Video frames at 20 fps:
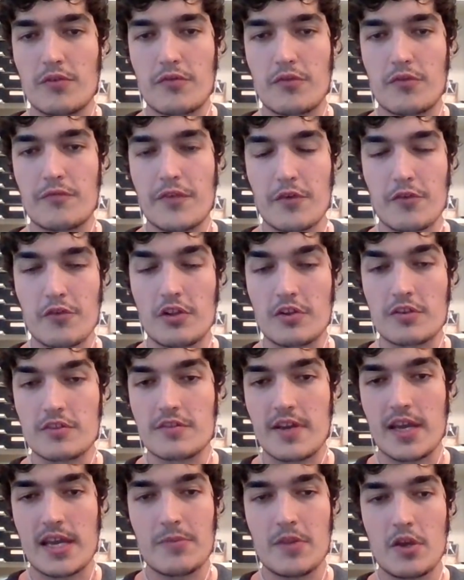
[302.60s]
very long
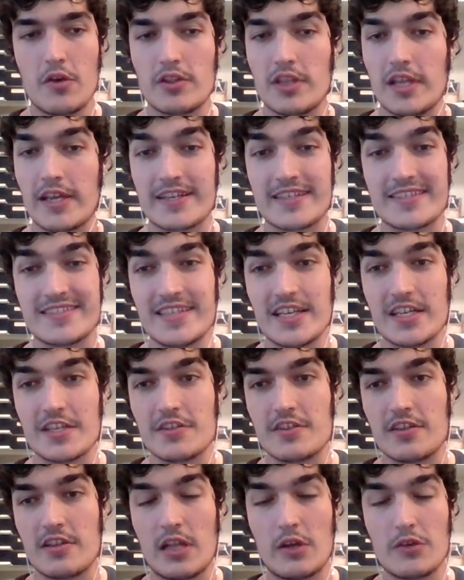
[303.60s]
time now. And like I said,
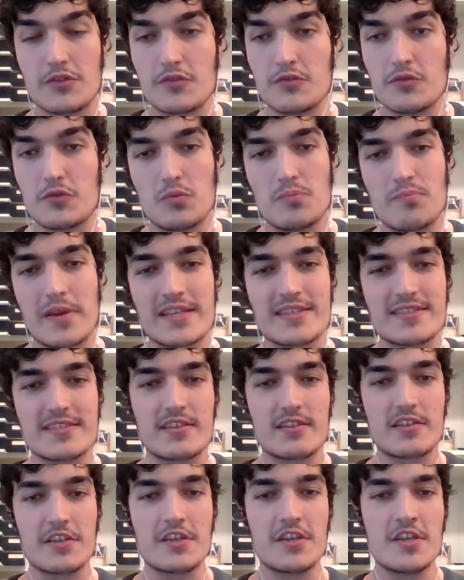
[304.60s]
it allows you to
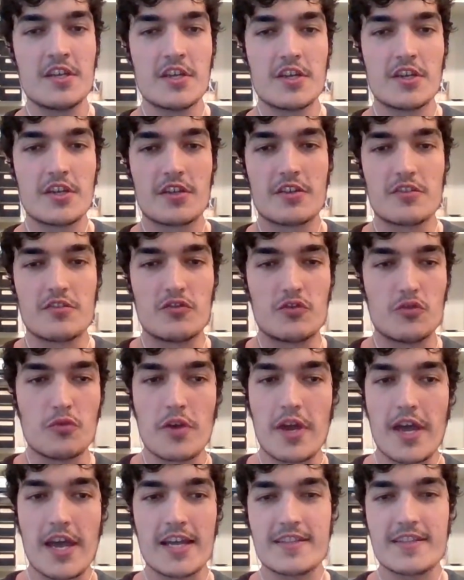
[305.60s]
basically do
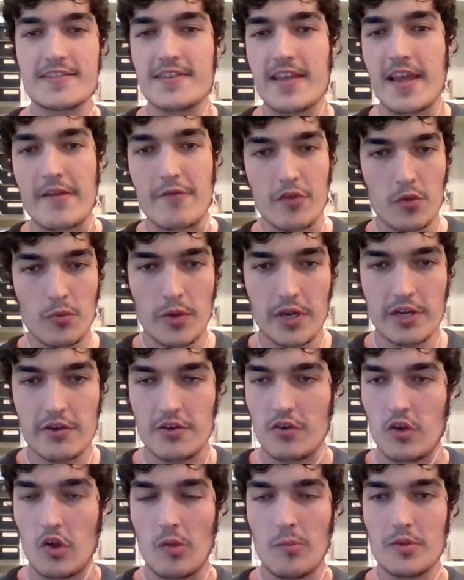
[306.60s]
ads everywhere on
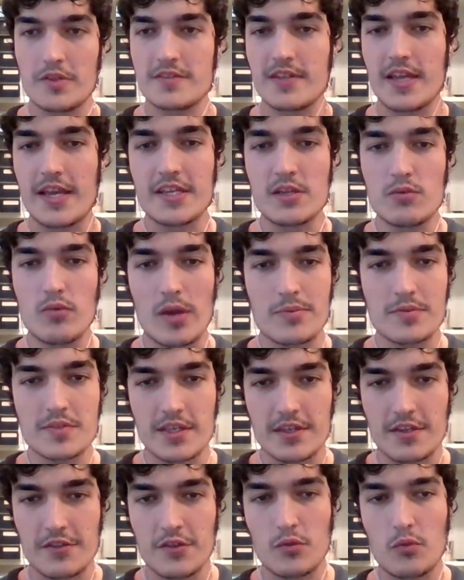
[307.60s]
almost any
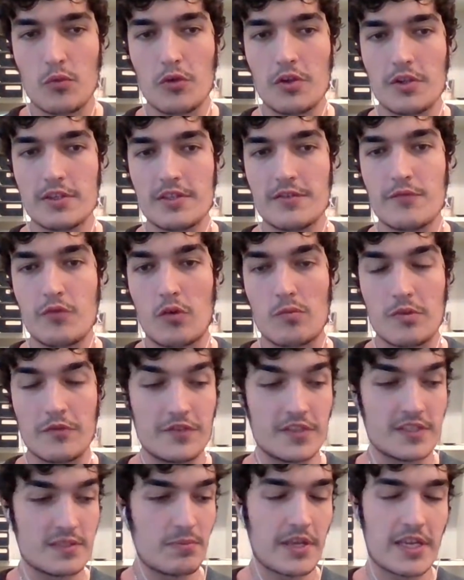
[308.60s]
website in the world in form of
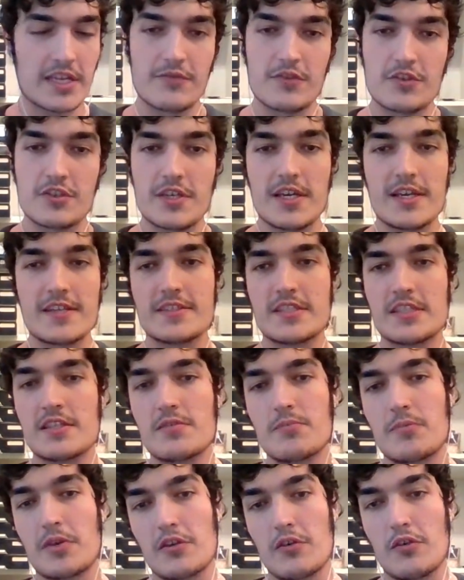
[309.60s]
display advertising,
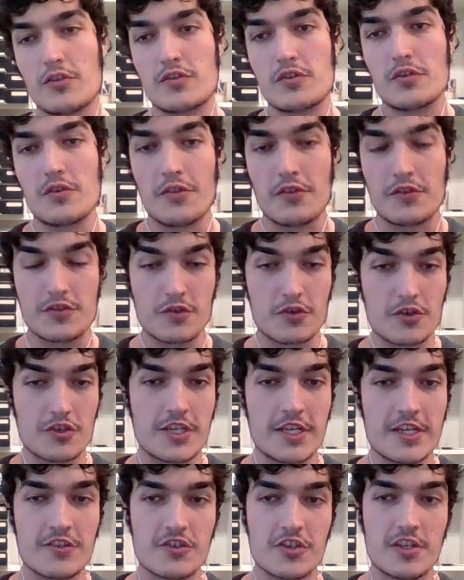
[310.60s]
but also in the search
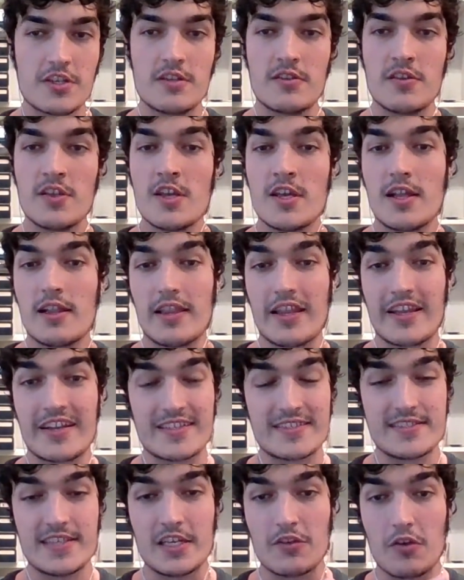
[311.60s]
engine, like I
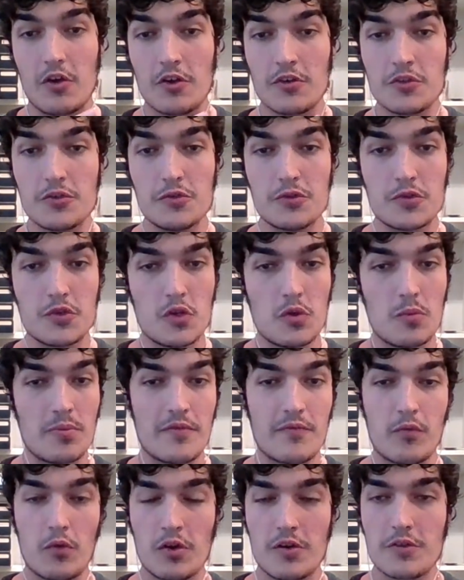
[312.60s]
said, on YouTube,
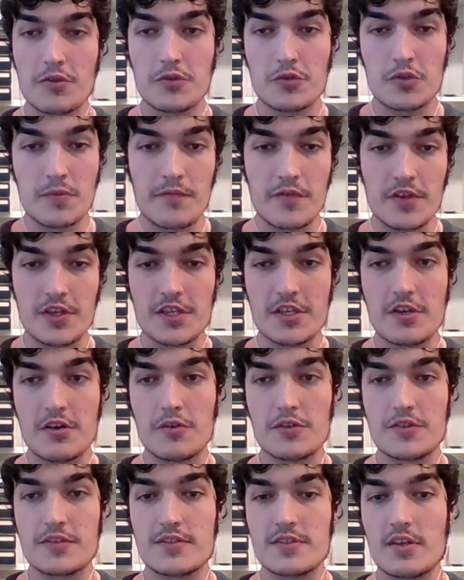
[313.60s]
before YouTube
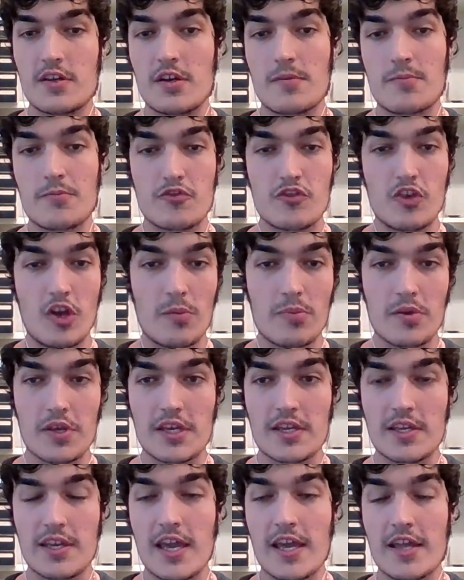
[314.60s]
videos,
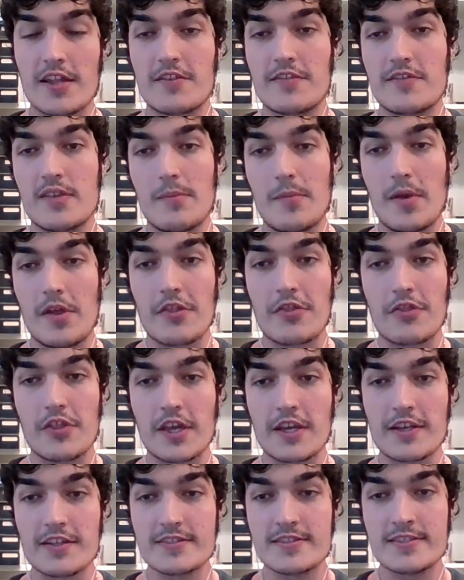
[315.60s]
shopping, and some other
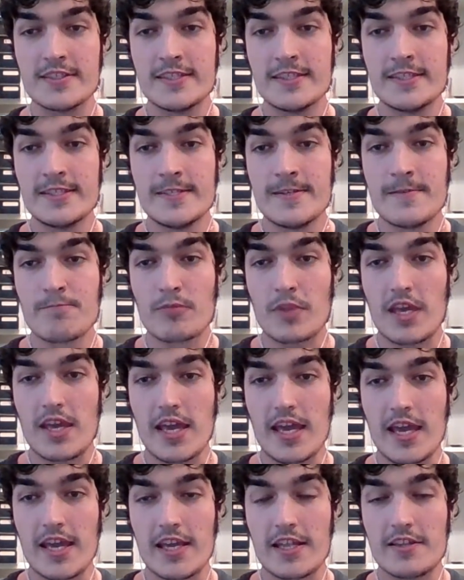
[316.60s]
things.
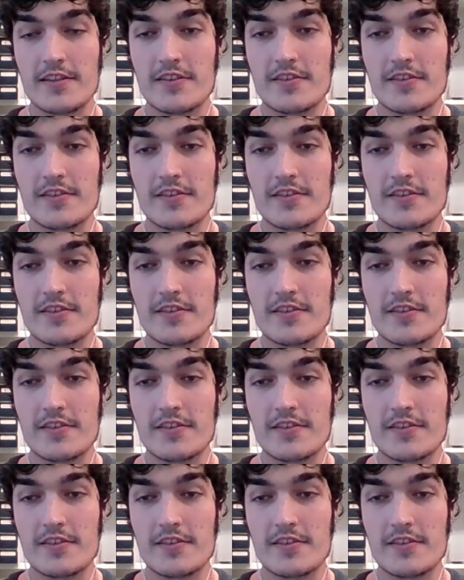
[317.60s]
And